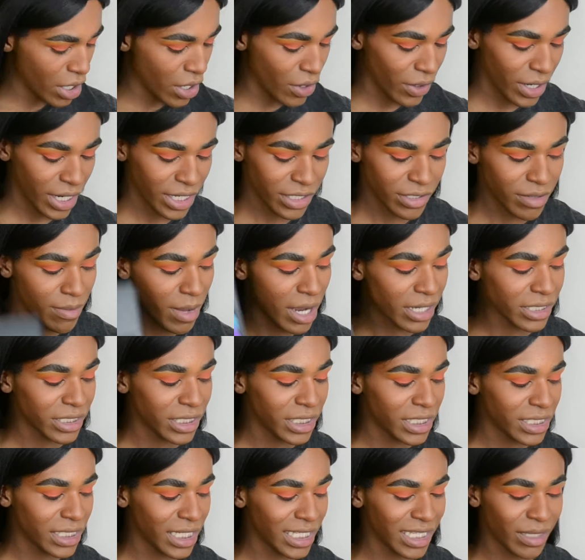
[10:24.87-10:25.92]
Okay, so I'm actually
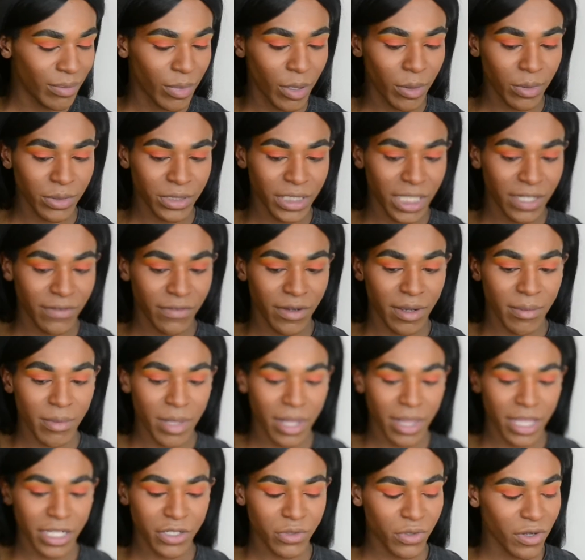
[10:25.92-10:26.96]
gonna take the purple shade from
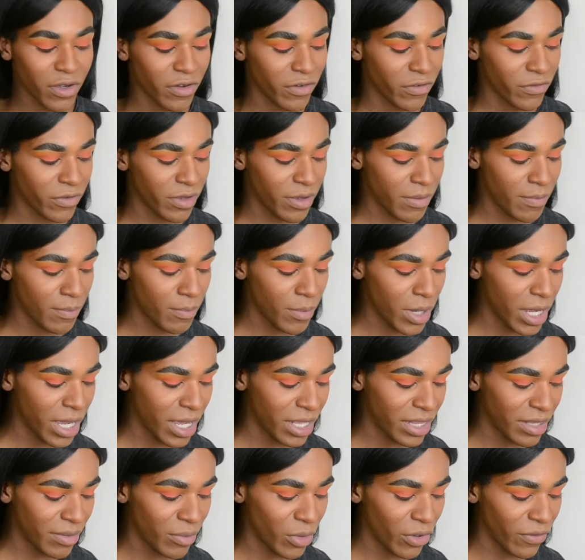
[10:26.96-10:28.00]
the
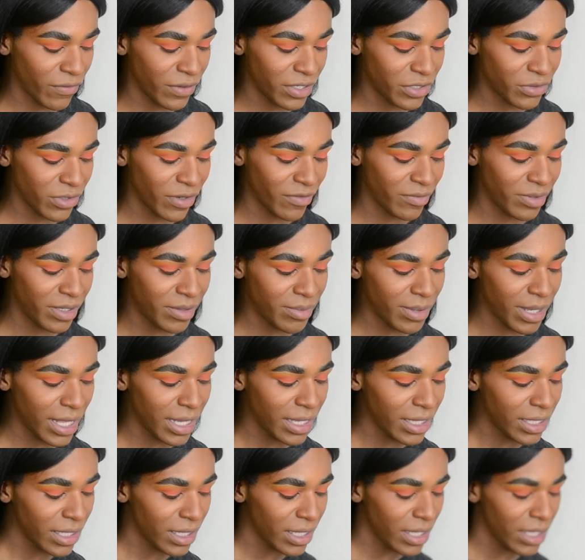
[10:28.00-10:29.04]
Morphe 12P
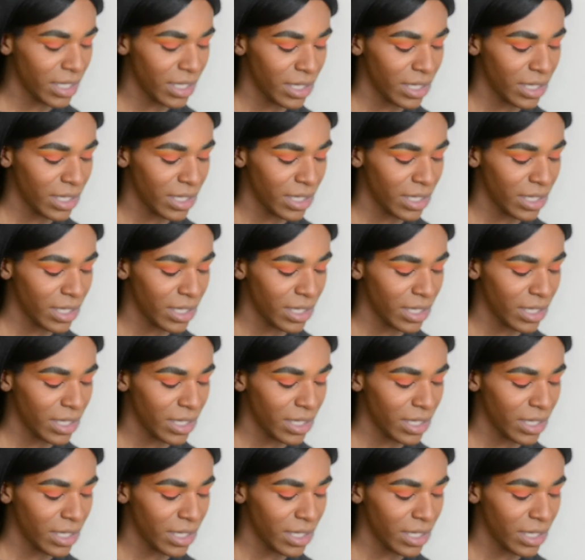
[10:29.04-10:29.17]
palette,